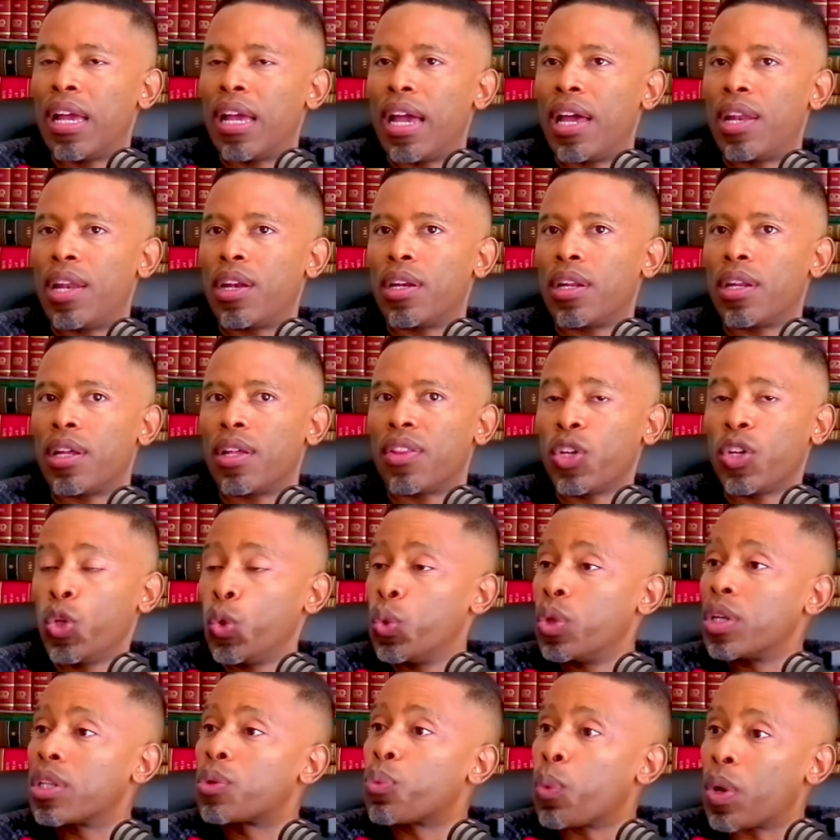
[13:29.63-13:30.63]
And uh, the
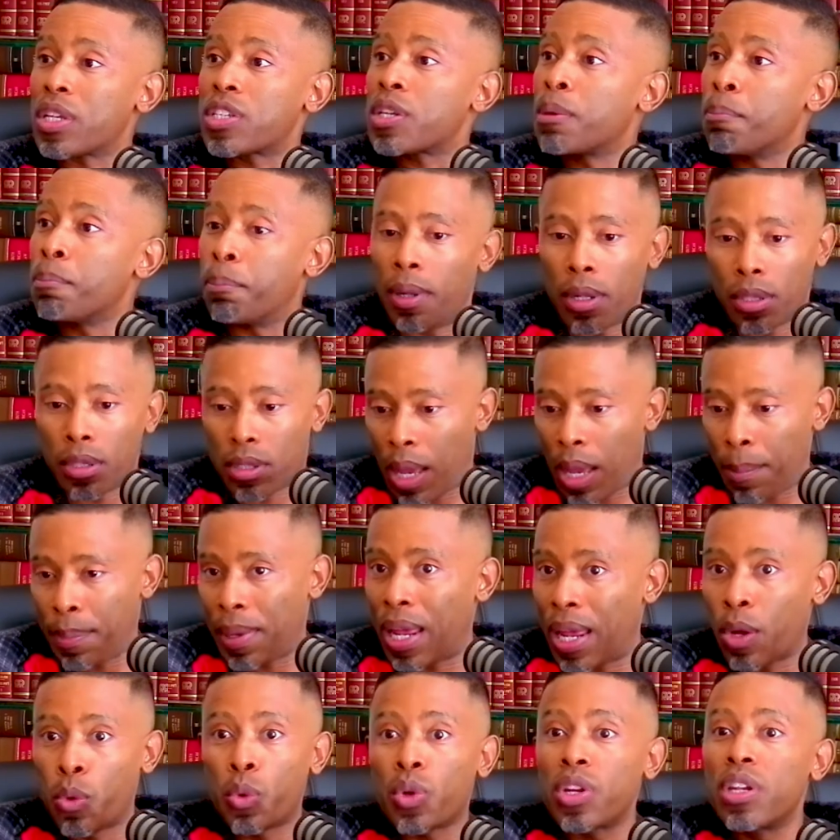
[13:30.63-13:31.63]
unit wasn't built. I mean,
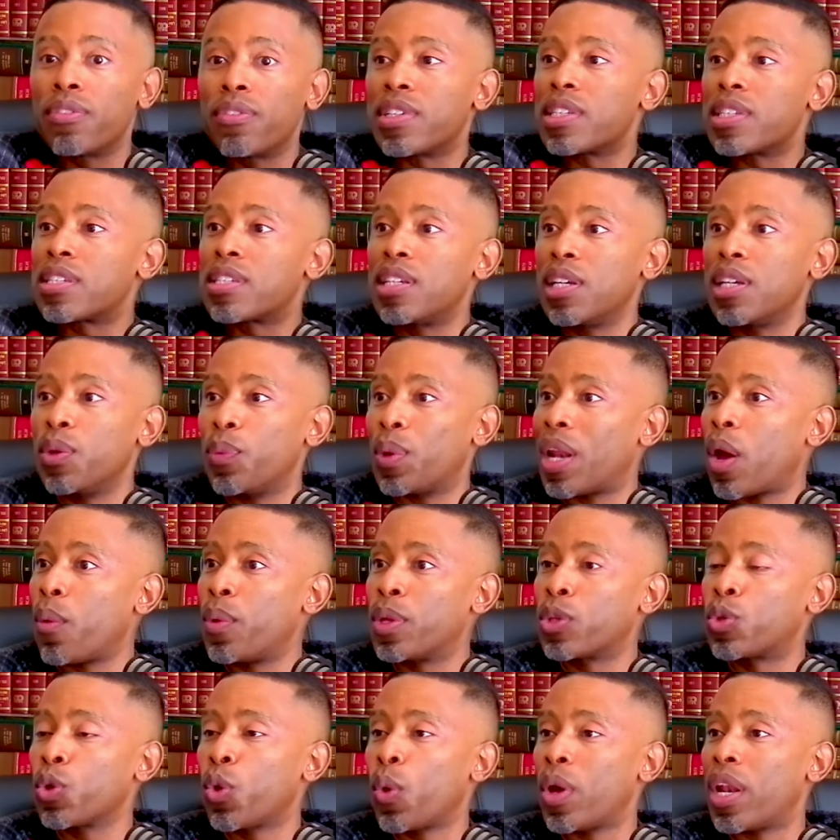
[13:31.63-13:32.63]
I couldn't even see. When I
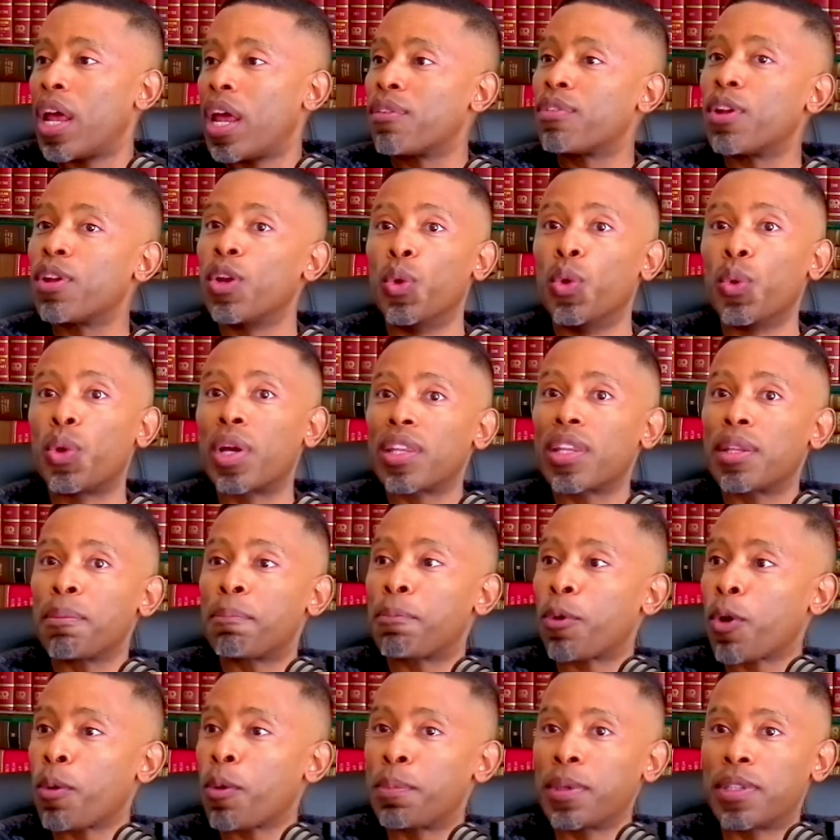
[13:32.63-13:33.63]
went to go and have a look at the
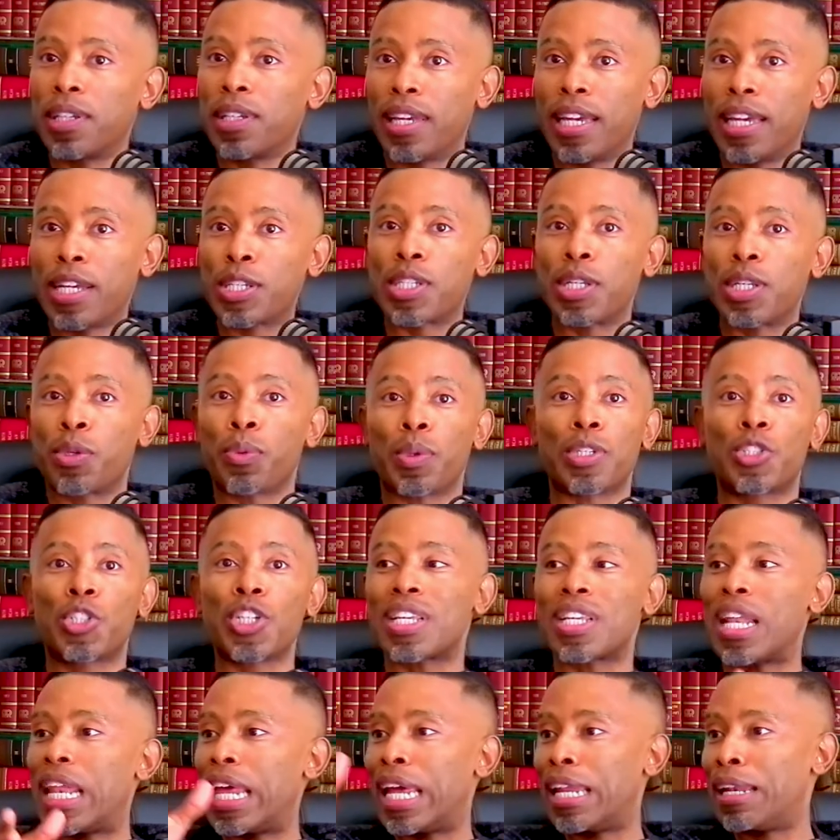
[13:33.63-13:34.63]
property, guess it was
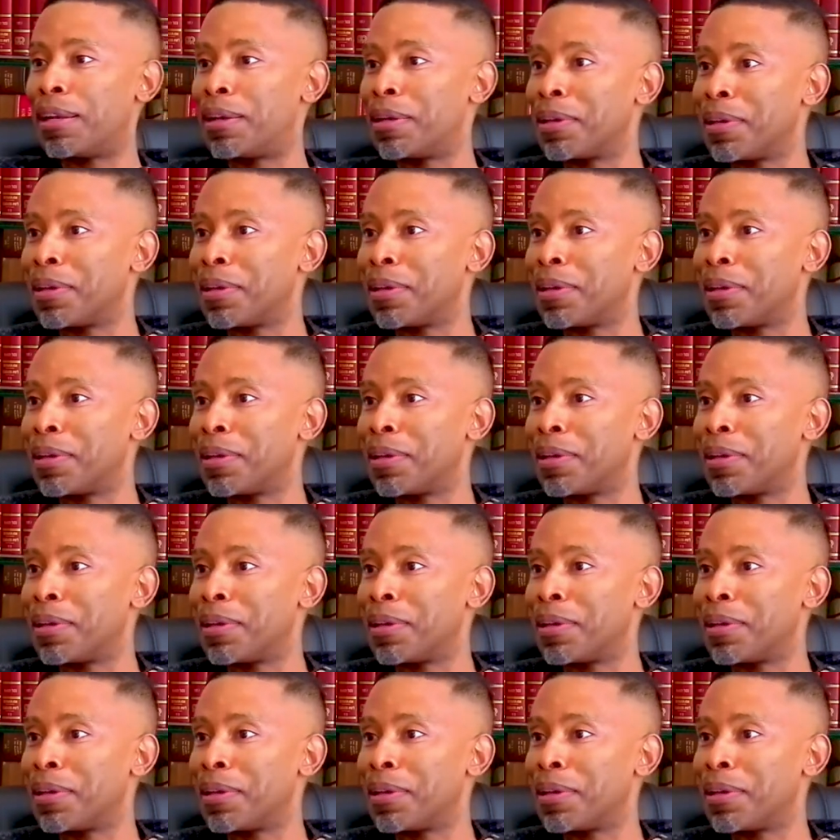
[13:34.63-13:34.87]
just land.